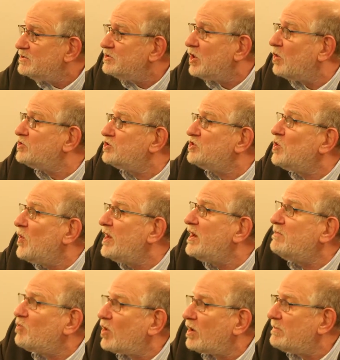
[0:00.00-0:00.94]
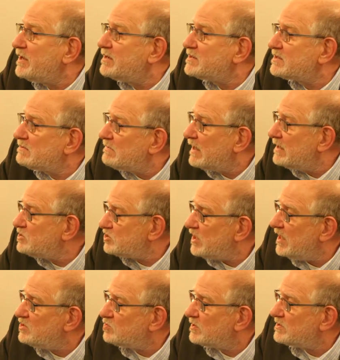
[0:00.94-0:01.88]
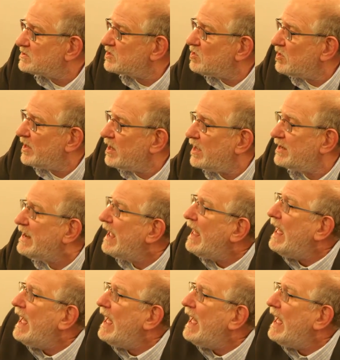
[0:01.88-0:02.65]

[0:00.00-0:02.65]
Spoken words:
don't do anymore because it might change what's going on.